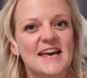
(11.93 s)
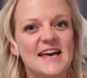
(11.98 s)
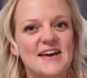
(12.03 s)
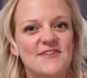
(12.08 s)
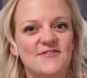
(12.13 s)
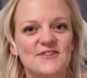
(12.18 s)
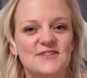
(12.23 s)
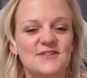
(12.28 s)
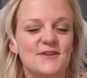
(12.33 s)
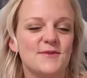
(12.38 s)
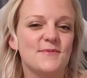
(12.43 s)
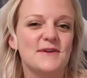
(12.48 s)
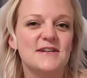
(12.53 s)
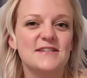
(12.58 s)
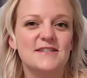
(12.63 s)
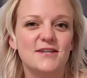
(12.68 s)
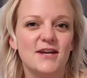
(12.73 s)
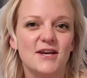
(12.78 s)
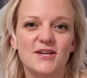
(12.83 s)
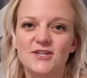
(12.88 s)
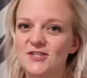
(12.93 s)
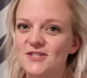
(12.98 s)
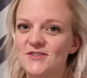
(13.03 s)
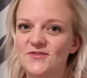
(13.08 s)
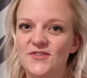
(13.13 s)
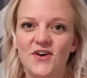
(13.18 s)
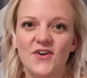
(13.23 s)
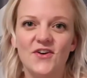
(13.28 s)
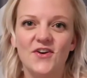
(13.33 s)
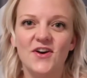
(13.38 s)
And for some reason, I just
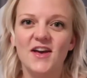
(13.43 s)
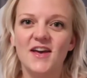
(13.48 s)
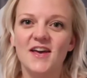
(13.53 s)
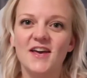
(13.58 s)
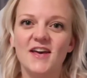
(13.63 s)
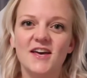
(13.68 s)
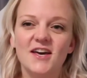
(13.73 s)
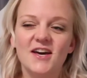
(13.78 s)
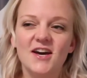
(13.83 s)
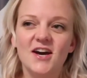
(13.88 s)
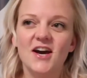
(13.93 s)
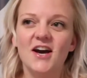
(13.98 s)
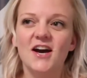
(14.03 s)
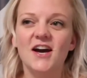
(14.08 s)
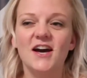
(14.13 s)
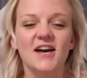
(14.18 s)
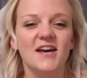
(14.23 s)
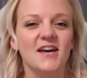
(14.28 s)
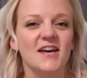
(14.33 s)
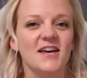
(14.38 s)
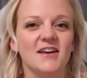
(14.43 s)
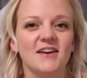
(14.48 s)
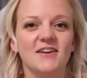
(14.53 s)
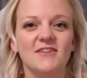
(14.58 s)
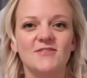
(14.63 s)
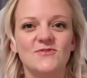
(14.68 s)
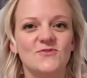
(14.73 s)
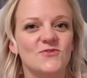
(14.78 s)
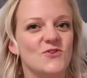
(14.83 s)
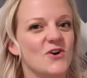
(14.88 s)
felt like
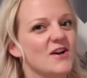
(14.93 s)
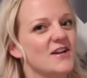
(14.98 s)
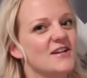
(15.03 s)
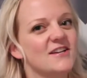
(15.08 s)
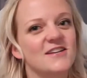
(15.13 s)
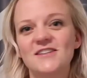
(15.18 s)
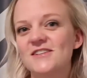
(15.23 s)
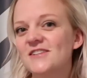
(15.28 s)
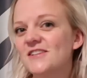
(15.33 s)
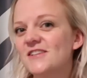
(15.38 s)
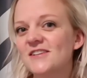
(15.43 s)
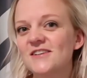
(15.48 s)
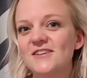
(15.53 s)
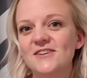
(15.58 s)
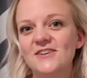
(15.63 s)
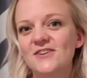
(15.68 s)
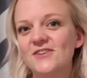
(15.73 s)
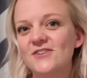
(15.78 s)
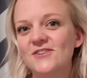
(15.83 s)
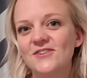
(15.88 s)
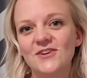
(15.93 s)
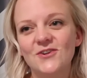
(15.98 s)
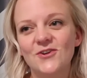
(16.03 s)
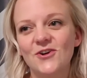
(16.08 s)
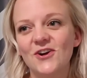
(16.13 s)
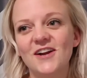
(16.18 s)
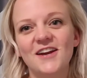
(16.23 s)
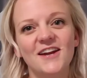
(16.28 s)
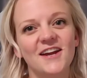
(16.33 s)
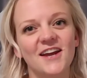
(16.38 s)
I wanted to
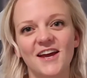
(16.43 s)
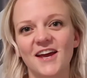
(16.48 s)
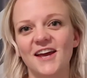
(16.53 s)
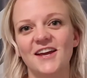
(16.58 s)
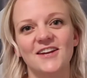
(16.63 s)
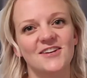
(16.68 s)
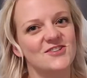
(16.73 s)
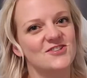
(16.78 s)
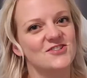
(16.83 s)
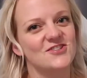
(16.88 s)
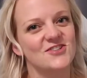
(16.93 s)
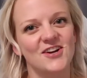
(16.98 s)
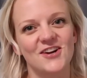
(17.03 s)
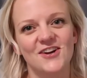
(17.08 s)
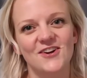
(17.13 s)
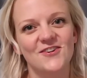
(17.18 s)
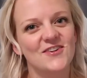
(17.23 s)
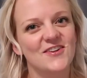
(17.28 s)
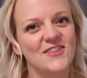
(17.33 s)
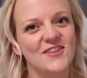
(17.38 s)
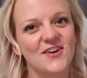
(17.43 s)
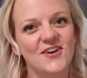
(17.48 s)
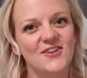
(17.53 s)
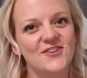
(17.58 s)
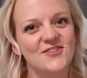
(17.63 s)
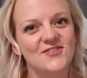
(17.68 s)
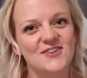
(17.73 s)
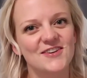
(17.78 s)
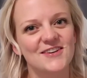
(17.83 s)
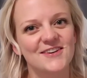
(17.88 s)
record it and share it with
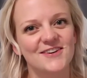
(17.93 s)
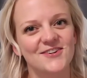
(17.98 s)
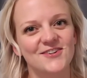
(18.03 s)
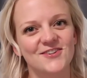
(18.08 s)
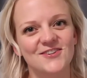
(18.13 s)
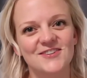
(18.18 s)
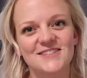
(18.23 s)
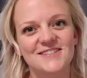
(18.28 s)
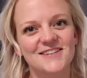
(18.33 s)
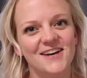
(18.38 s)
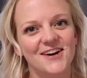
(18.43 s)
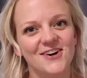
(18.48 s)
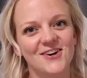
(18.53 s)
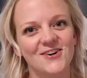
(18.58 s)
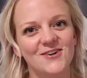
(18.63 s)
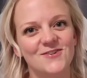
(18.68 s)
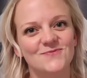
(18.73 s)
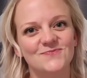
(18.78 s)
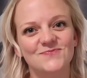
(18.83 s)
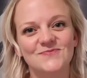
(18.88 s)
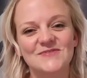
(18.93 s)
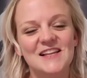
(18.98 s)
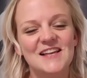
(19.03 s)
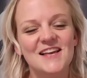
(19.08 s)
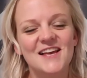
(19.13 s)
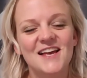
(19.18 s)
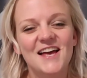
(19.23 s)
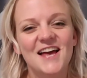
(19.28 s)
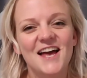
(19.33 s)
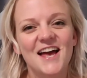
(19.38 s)
all of you. So
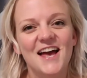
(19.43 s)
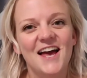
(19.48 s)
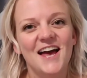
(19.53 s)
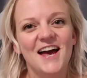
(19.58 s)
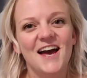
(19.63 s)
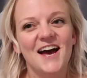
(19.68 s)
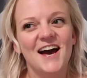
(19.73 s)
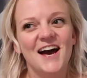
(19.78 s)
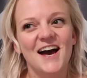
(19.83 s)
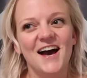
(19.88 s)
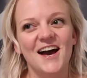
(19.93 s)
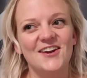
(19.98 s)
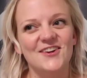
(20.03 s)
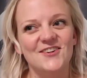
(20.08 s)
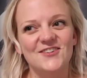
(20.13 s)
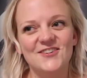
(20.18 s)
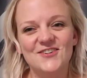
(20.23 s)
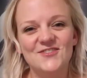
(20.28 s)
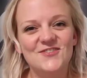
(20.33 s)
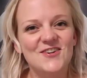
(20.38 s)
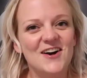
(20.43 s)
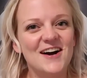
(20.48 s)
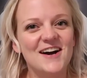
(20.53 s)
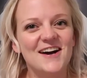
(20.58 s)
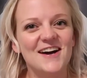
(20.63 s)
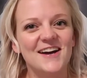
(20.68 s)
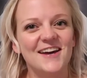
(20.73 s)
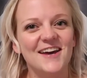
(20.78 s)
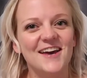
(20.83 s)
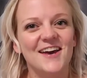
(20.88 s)
I don't know
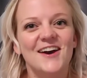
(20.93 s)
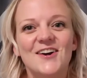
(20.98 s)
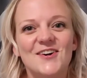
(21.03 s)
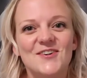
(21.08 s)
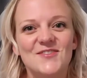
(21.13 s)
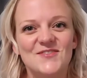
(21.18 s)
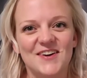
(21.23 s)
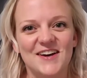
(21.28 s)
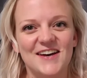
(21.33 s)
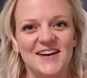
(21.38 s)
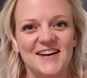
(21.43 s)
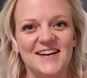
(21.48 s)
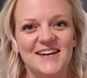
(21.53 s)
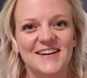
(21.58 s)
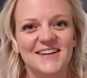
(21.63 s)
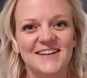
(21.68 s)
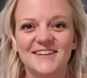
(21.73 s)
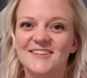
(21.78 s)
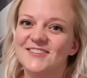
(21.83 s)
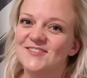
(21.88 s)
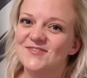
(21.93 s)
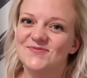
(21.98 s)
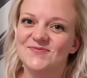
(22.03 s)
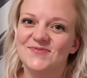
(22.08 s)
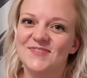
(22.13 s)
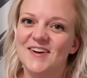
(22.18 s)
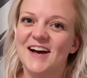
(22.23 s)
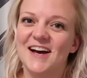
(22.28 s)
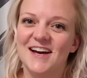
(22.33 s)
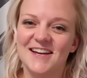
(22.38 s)
why, but
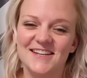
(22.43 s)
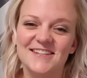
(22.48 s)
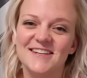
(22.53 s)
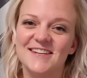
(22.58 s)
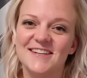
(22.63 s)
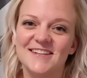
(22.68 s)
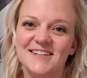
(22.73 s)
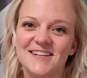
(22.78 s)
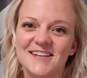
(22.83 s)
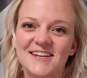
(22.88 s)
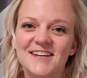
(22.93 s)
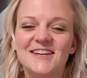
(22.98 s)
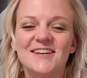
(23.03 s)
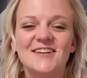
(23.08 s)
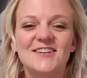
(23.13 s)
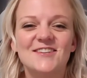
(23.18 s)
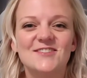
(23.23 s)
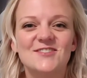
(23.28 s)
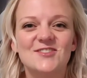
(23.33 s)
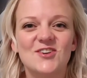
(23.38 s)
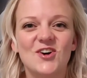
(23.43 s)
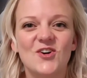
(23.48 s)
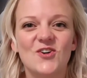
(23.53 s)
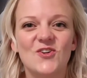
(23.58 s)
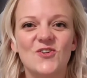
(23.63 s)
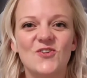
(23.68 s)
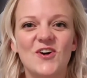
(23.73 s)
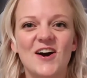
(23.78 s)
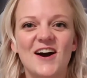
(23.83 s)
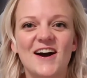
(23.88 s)
I did.
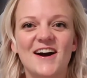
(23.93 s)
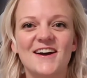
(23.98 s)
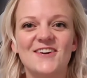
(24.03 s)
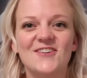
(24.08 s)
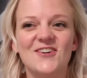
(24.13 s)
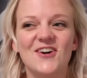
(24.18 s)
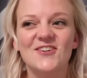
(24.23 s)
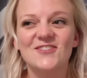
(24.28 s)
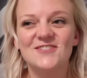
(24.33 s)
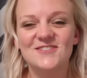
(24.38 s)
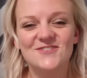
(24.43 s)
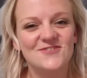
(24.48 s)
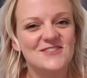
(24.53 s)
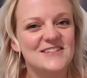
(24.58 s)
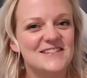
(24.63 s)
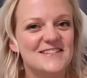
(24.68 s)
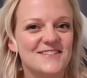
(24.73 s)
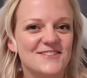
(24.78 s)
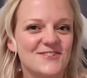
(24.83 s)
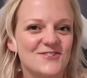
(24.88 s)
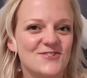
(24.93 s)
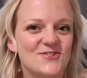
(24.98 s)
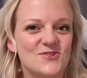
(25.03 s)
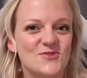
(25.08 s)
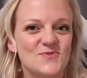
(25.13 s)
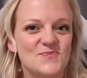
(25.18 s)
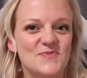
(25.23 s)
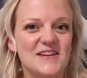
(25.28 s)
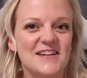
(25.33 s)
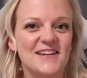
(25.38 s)
So I also went to
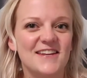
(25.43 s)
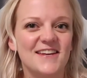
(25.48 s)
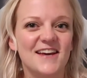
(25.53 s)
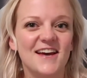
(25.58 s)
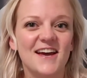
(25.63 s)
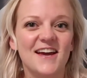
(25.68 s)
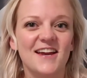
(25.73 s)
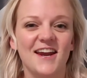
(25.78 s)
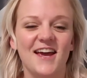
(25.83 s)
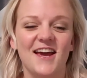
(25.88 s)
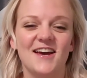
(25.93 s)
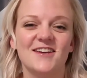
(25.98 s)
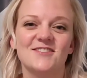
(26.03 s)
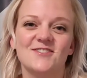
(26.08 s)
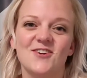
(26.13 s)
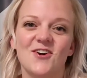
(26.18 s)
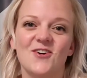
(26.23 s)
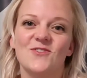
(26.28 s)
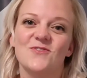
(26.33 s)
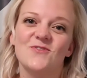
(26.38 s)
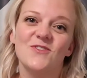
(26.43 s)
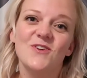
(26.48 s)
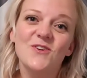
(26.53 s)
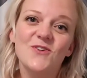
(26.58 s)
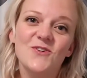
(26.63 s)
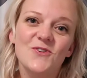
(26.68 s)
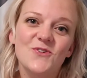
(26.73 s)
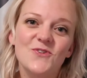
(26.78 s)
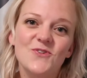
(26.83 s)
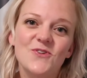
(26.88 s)
social media and I asked all of
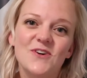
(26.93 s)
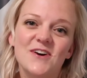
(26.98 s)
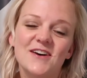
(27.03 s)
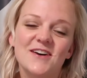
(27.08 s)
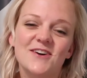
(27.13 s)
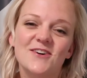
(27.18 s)
you